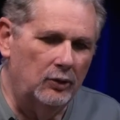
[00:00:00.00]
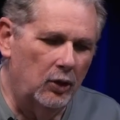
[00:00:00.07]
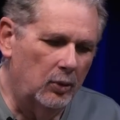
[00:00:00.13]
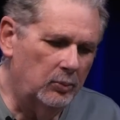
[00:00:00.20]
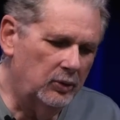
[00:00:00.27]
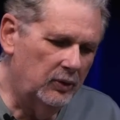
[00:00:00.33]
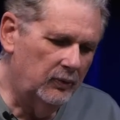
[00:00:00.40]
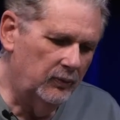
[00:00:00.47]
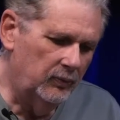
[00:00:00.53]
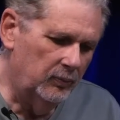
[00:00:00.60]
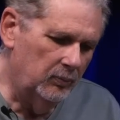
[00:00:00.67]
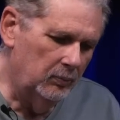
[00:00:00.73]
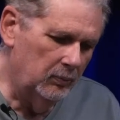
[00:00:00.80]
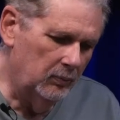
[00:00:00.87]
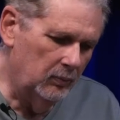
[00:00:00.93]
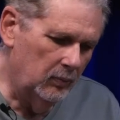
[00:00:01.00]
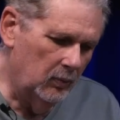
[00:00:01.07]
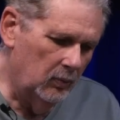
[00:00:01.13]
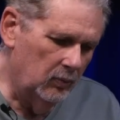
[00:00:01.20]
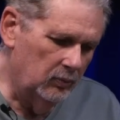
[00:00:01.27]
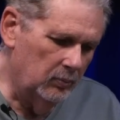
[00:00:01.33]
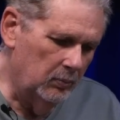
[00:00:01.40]
terms of
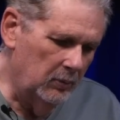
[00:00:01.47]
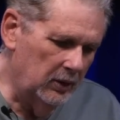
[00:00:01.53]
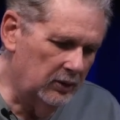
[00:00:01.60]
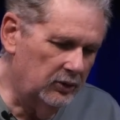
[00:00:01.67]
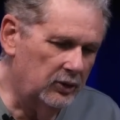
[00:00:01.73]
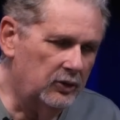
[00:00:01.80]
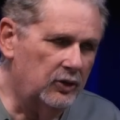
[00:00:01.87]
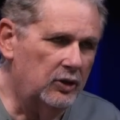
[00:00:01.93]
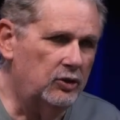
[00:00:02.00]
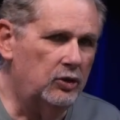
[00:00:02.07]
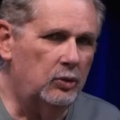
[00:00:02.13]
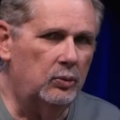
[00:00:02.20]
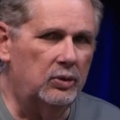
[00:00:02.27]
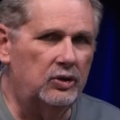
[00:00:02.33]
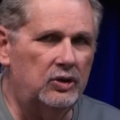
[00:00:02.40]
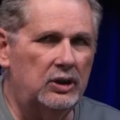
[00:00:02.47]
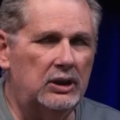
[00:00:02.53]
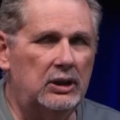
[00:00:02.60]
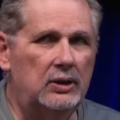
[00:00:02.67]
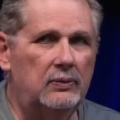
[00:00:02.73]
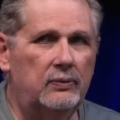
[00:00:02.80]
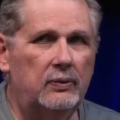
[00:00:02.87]
mixes that you
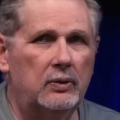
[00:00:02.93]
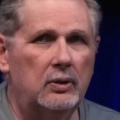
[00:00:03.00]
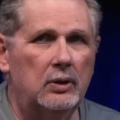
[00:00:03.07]
receive,